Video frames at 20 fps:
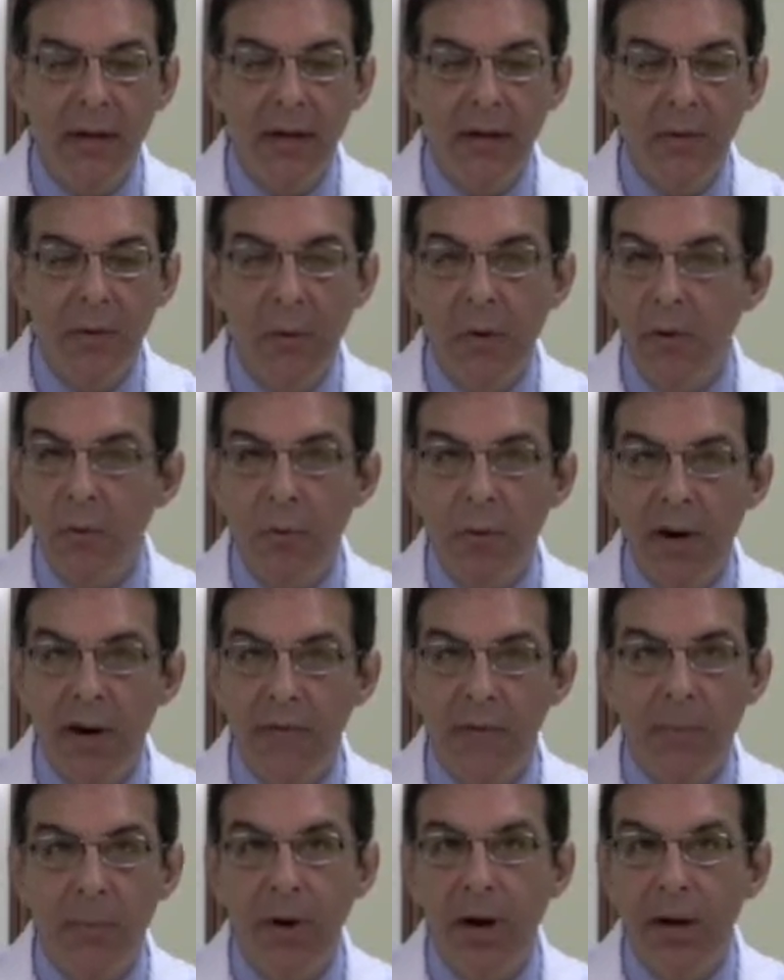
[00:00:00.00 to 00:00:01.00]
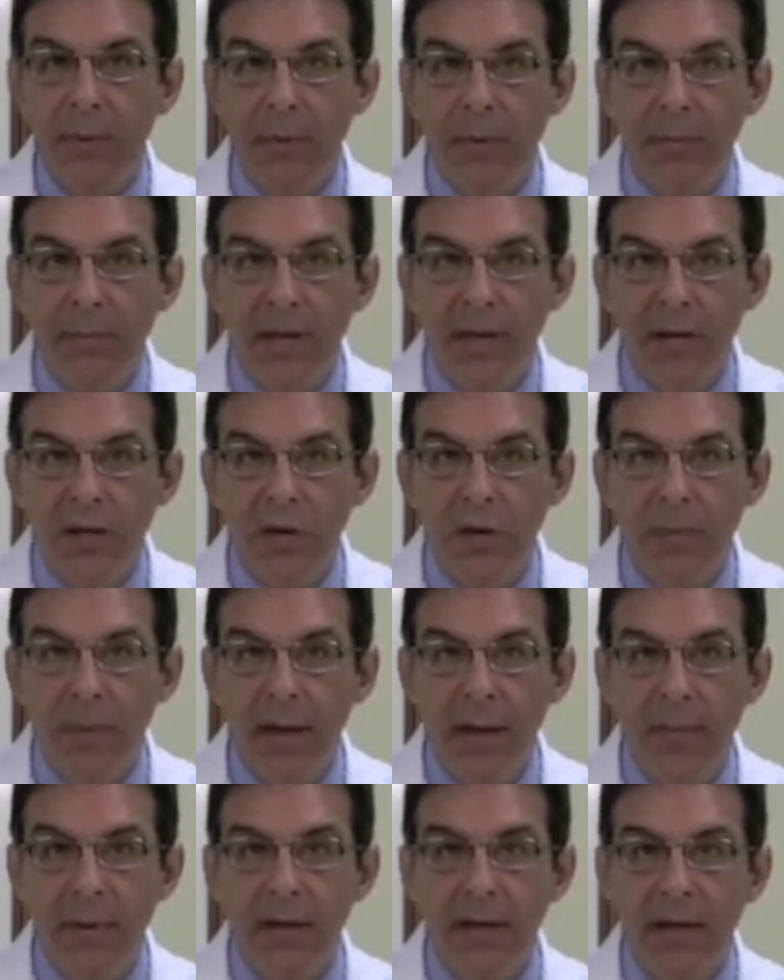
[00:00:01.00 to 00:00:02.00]
whatever problem that you
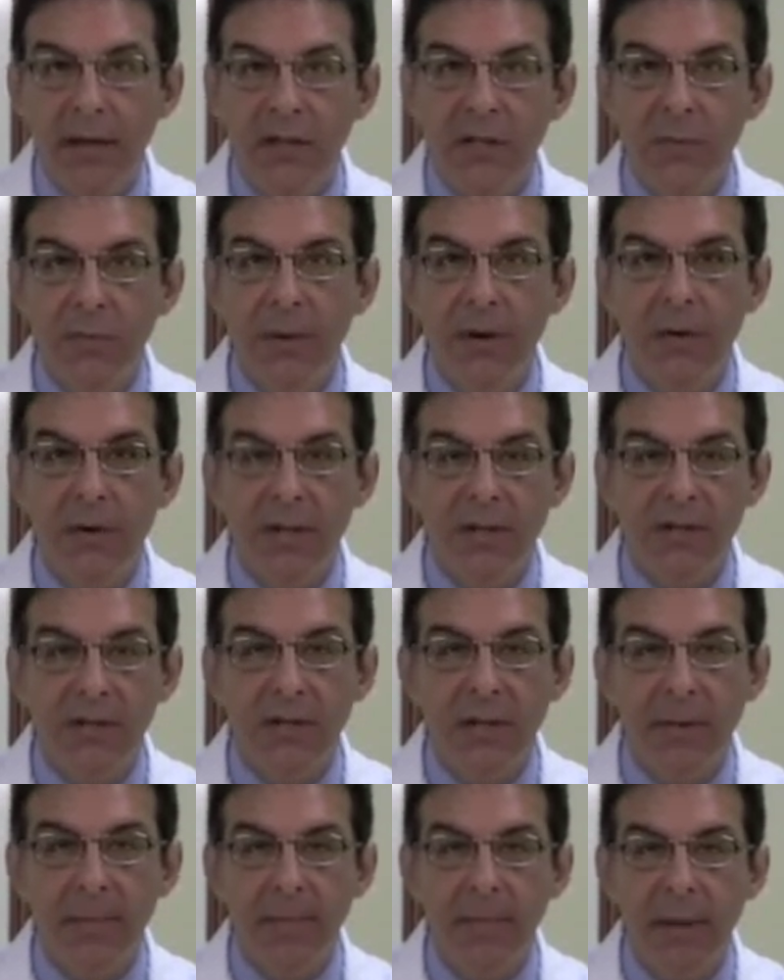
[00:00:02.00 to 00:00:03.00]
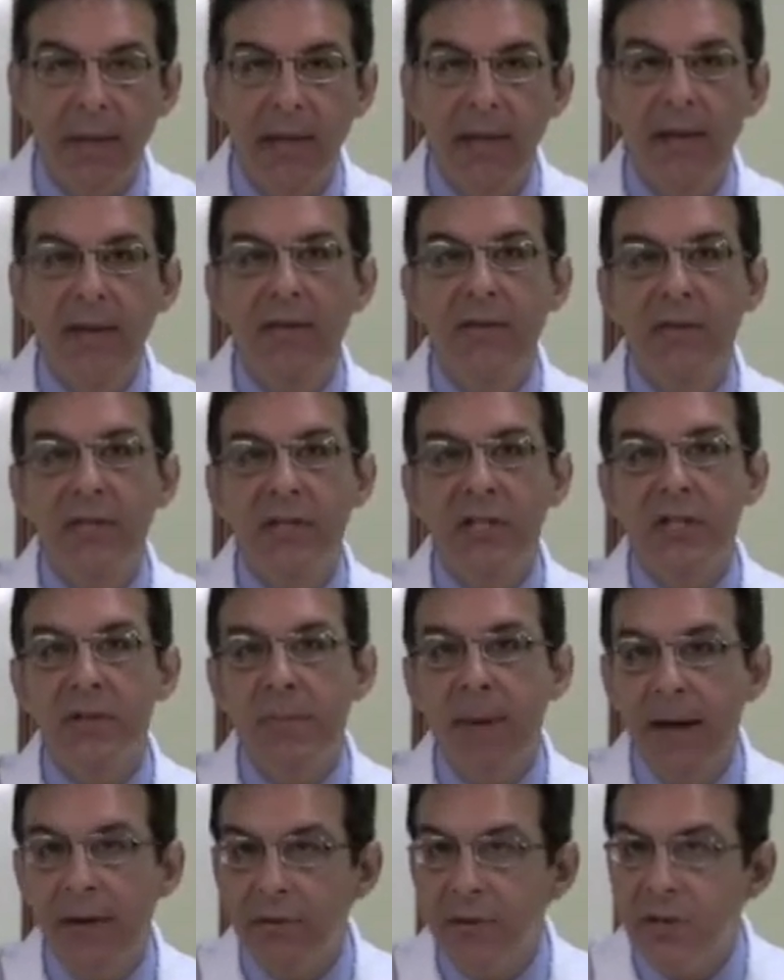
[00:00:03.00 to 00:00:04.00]
may be experiencing. This is
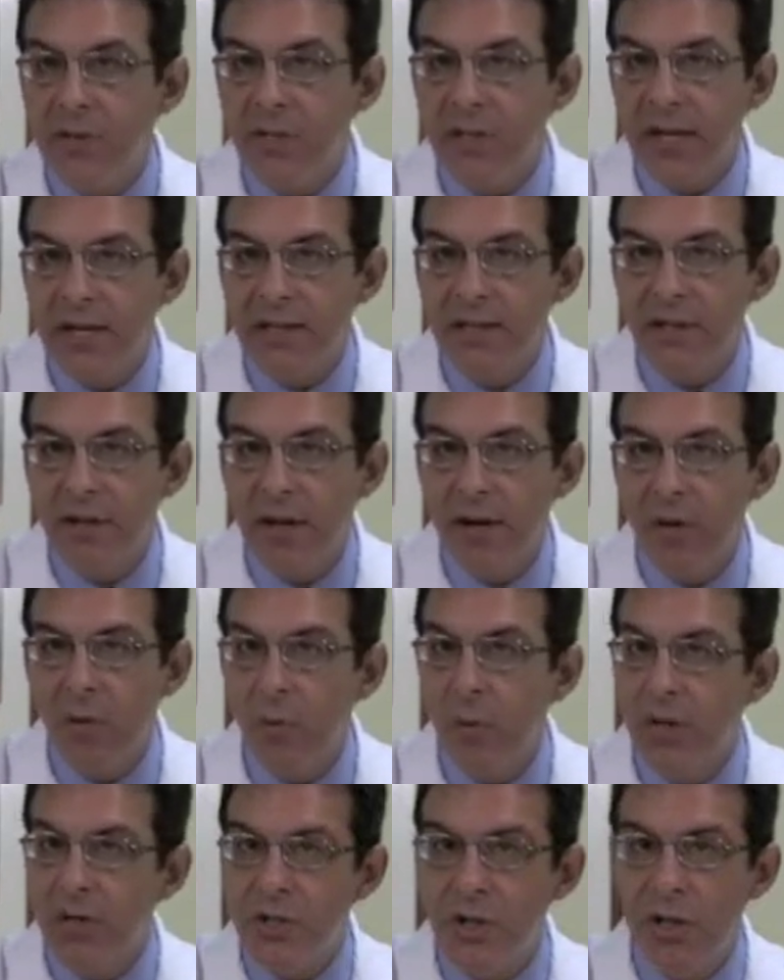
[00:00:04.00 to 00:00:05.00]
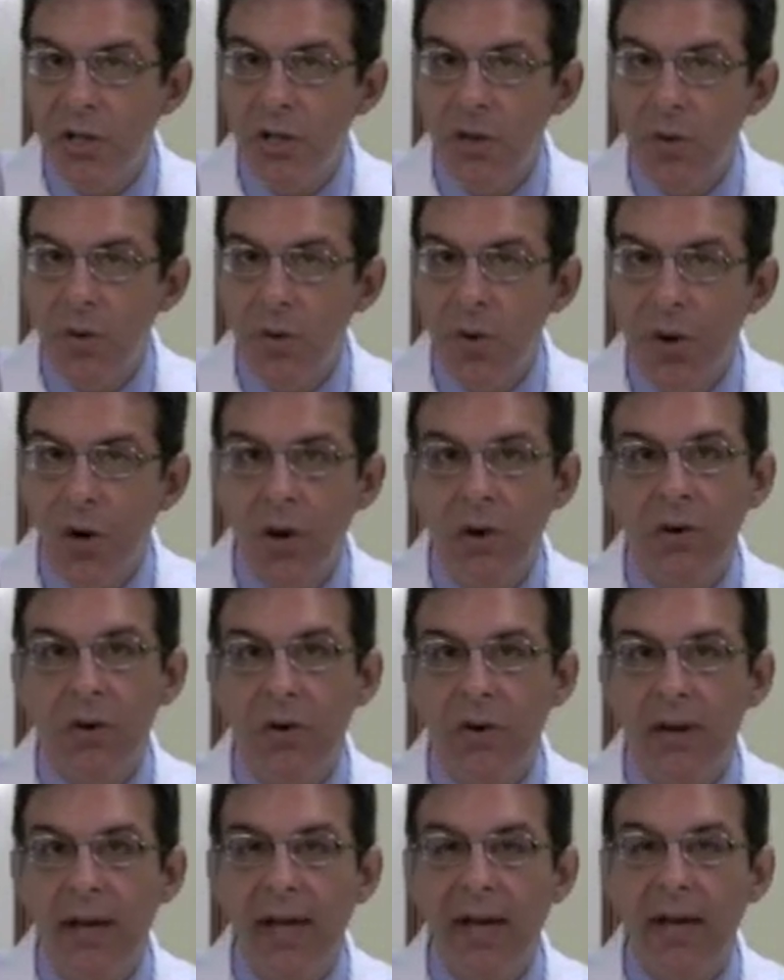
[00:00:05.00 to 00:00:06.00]
Mountain Scheck wishing you all
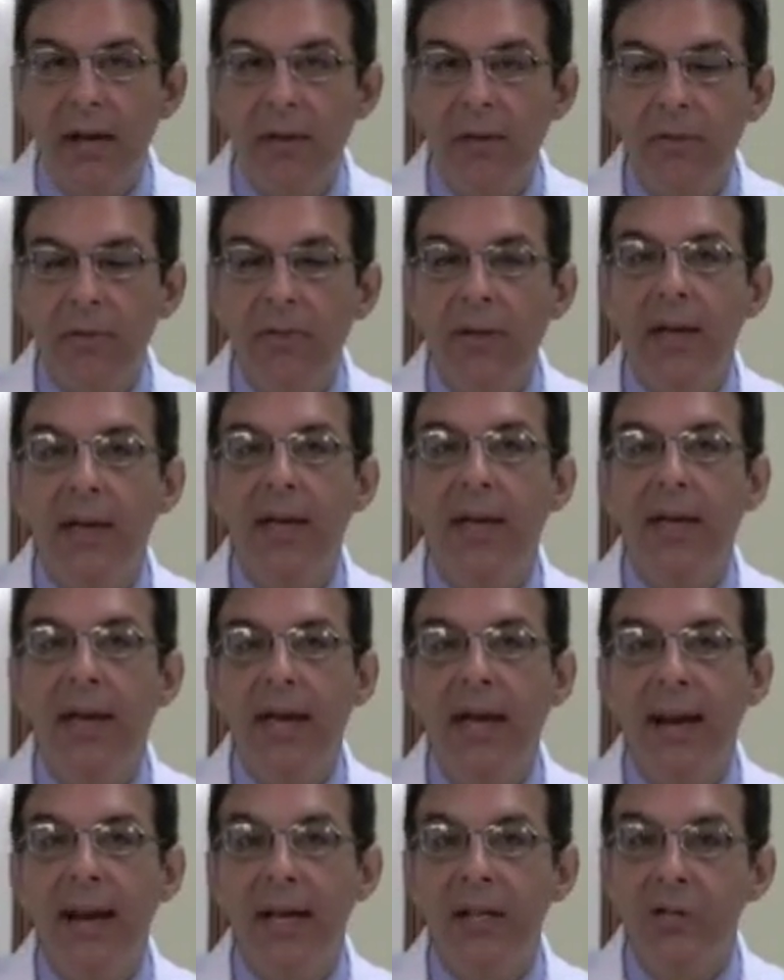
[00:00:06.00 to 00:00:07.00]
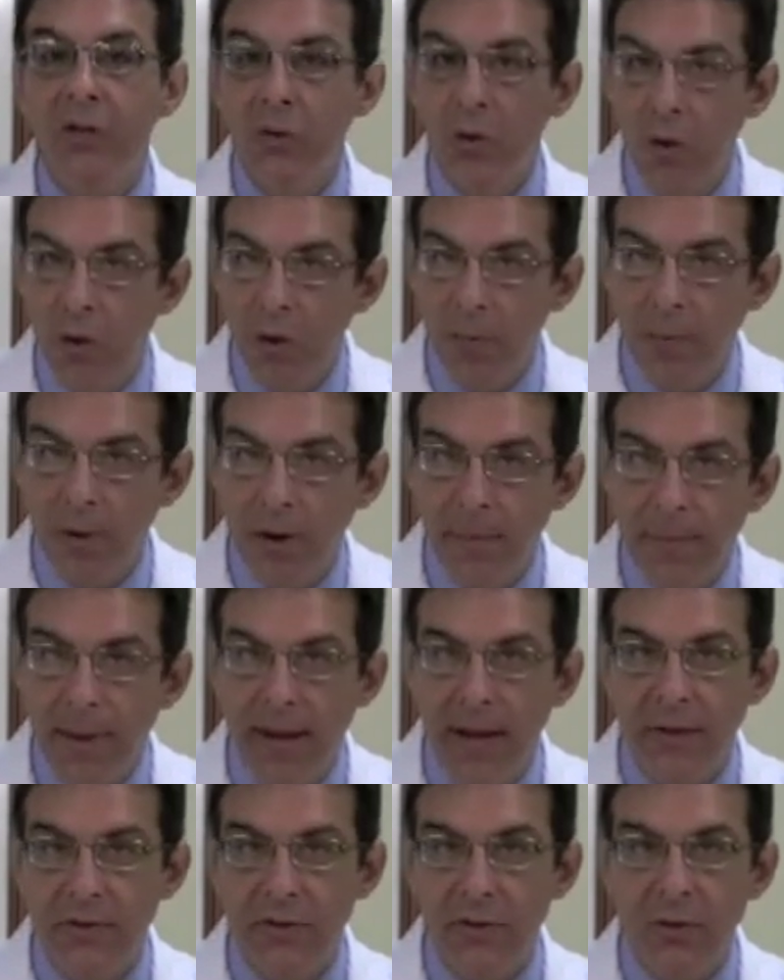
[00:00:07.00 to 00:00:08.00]
good health, and I do hope our
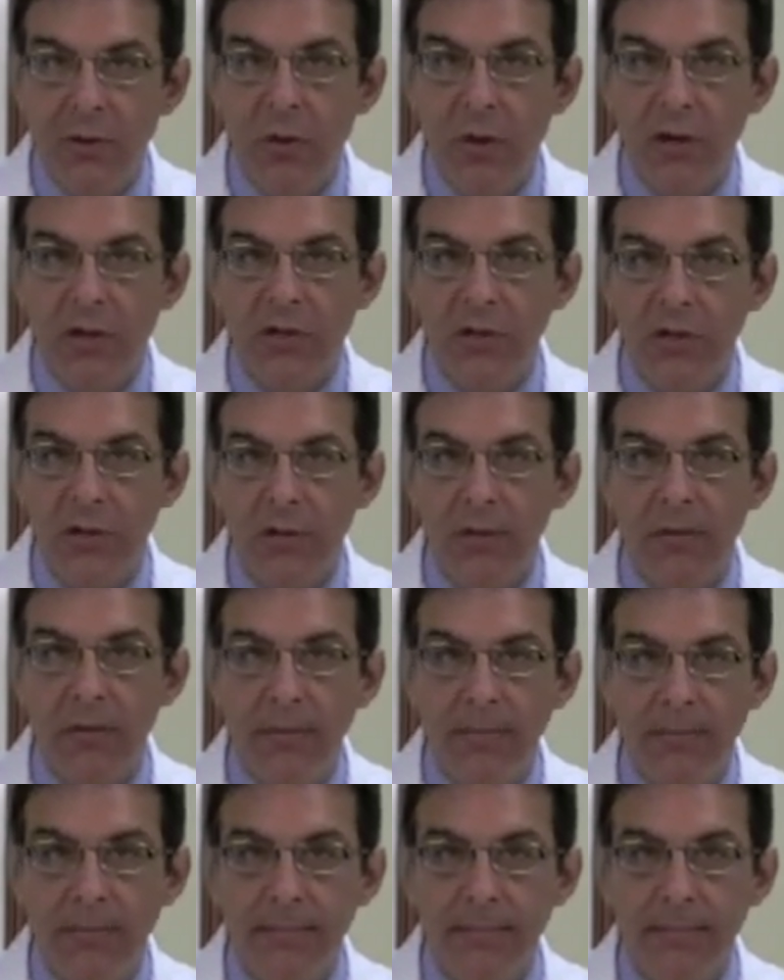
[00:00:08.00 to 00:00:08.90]
paths cross soon.